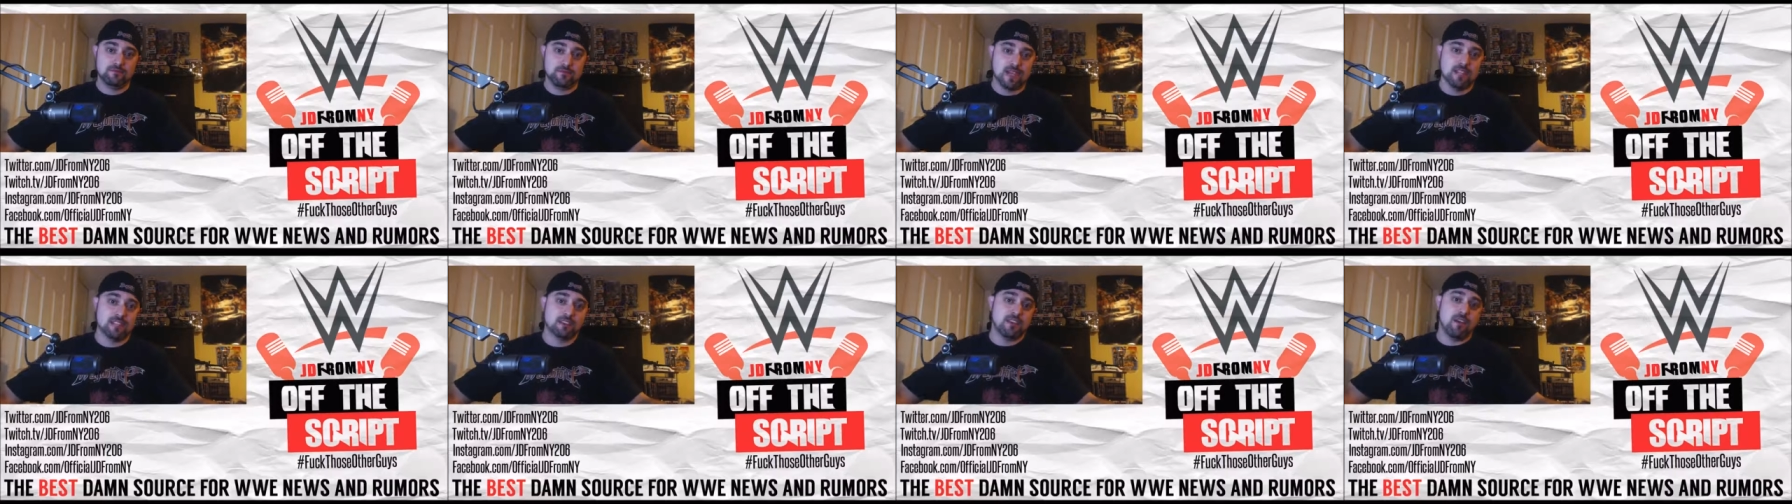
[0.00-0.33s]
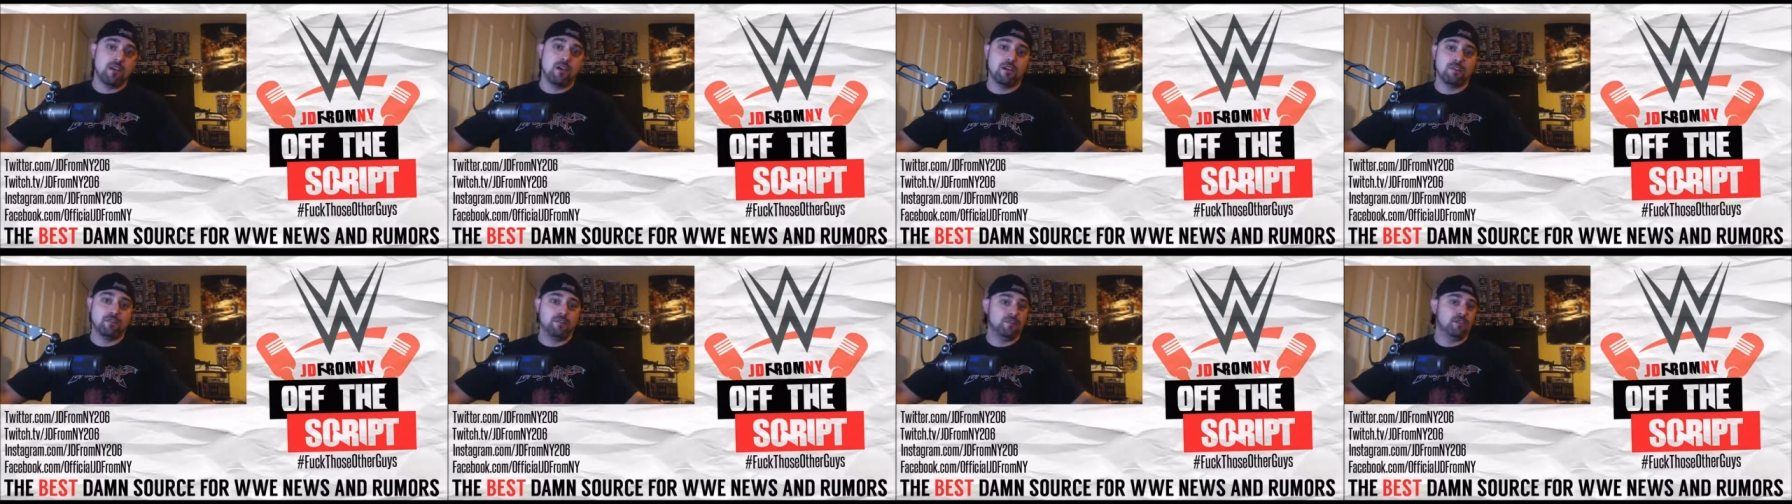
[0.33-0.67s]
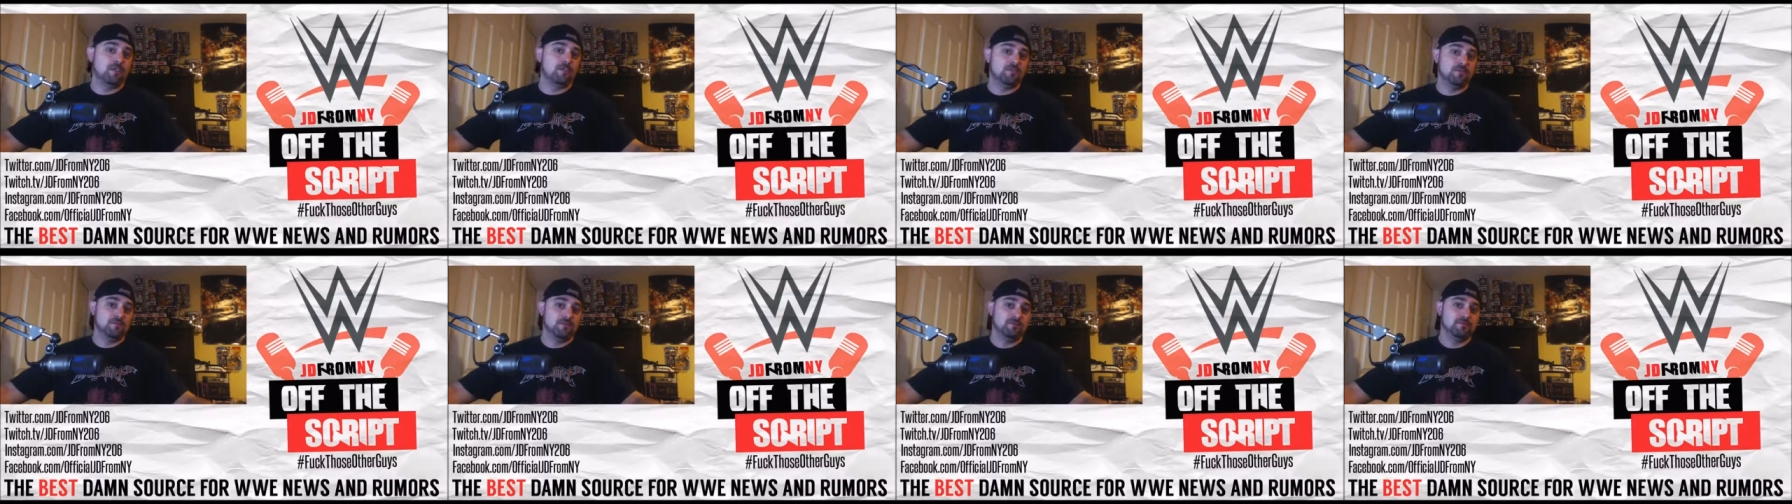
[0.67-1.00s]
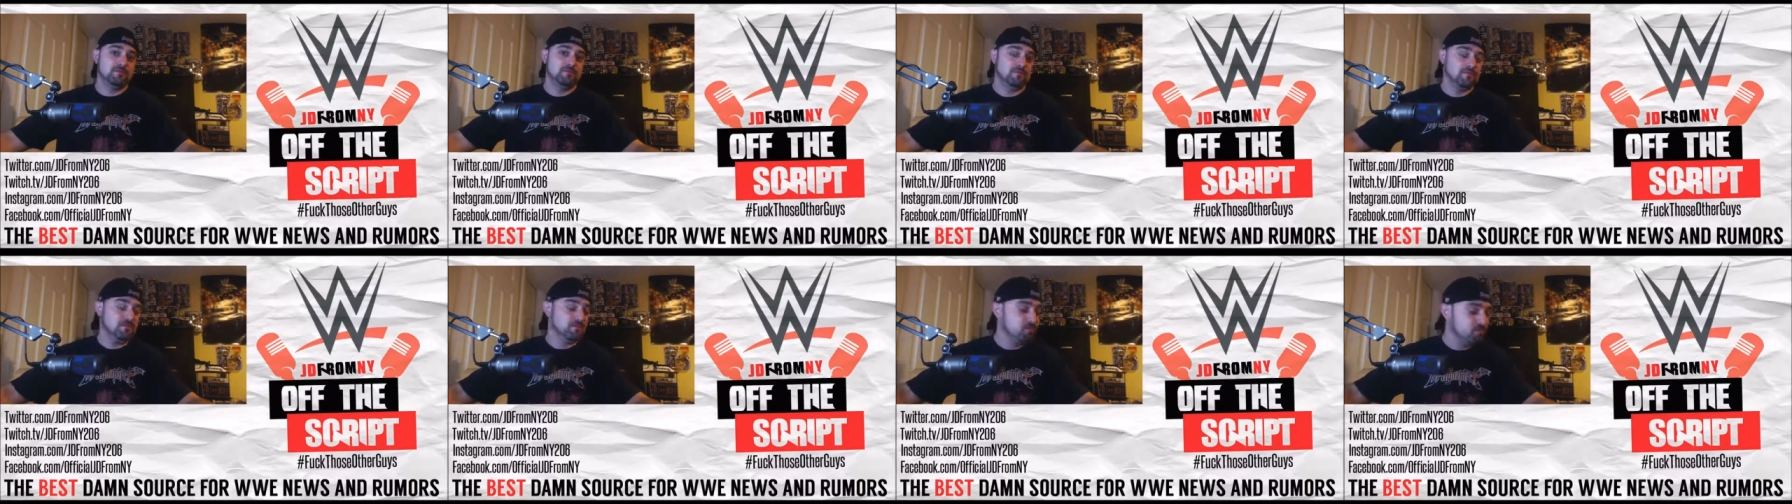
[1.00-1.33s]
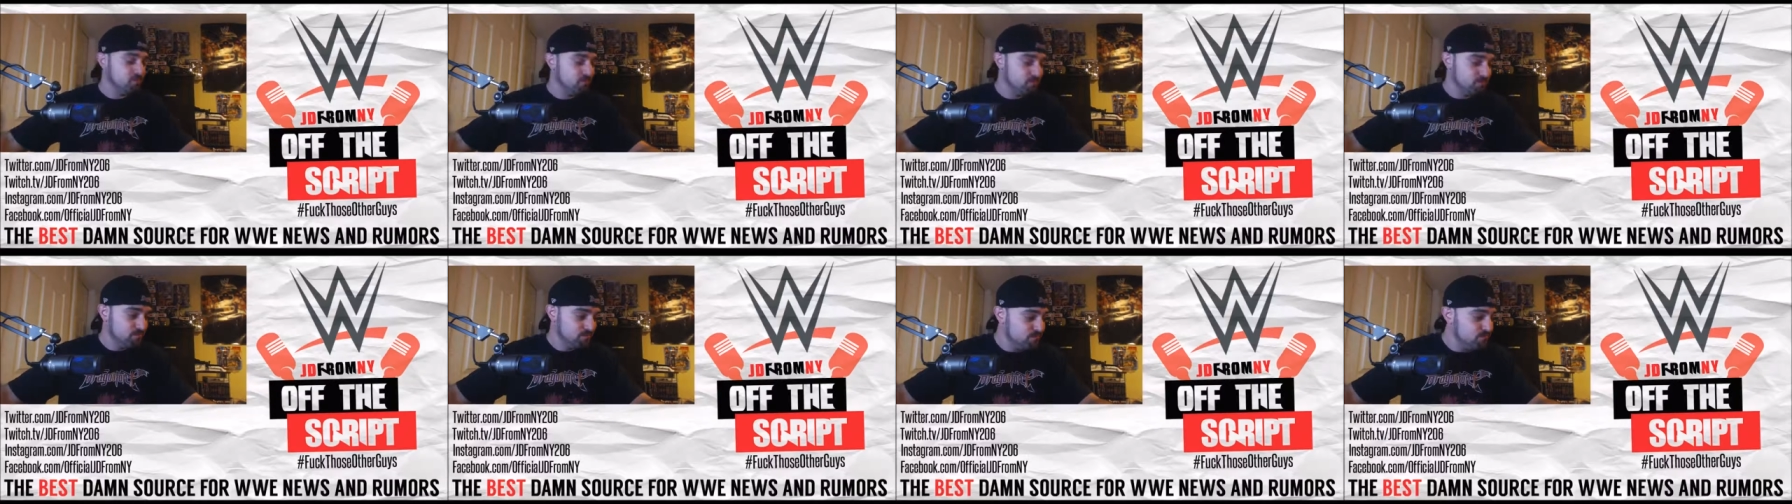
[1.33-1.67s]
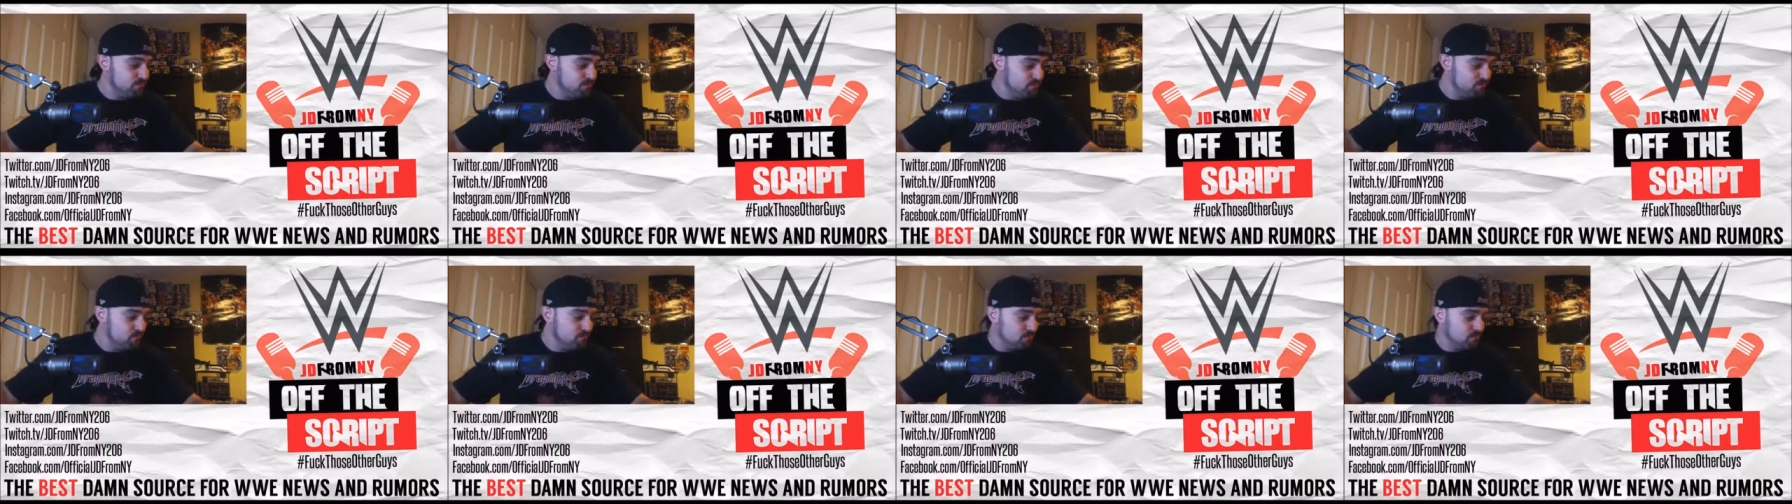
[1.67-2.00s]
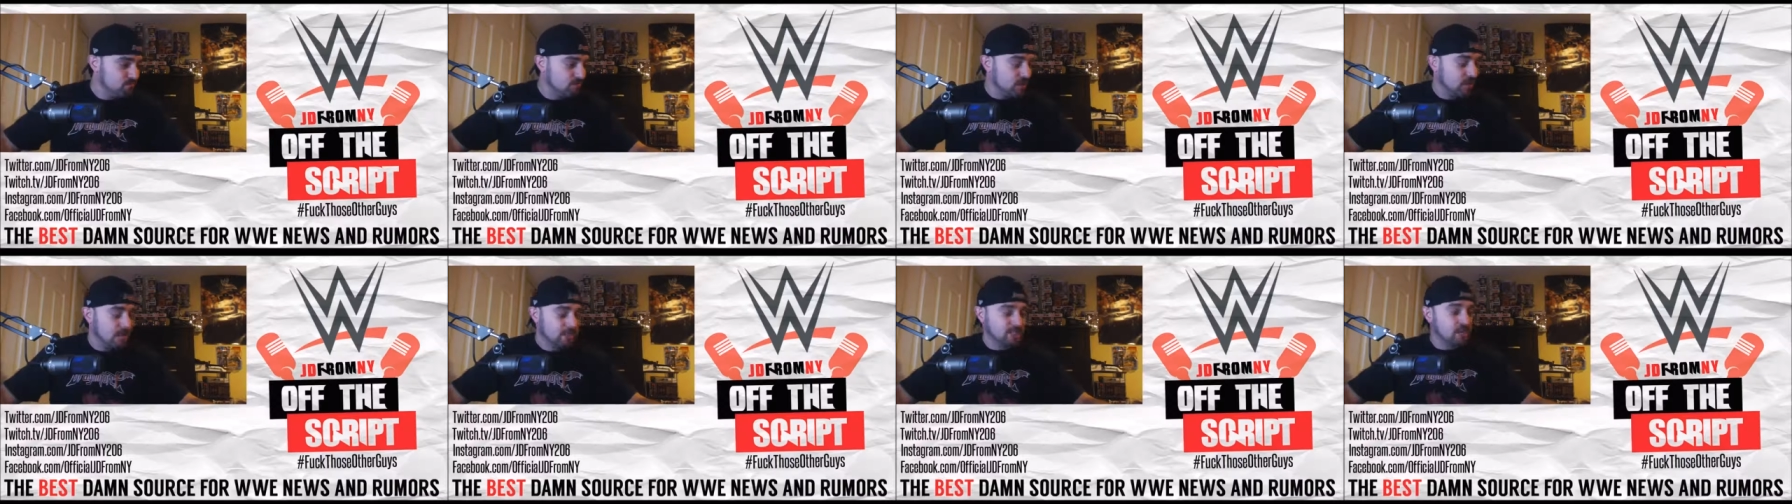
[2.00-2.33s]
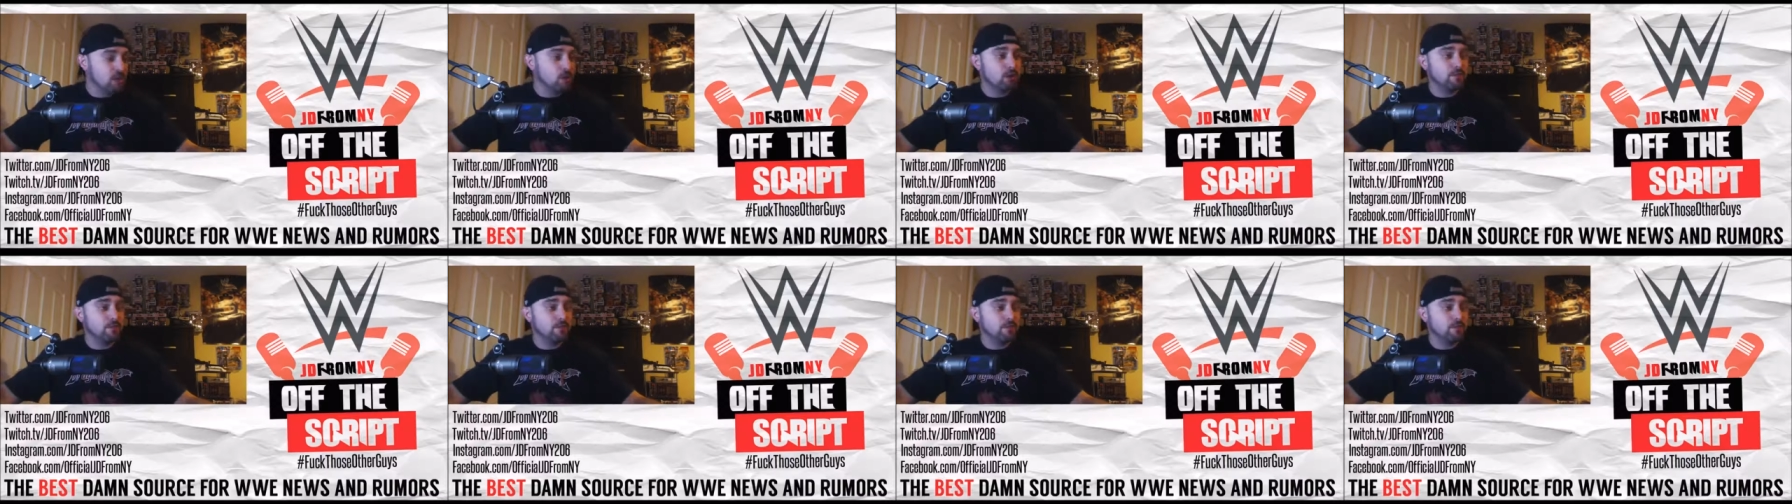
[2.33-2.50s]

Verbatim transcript: That's how I feel. That's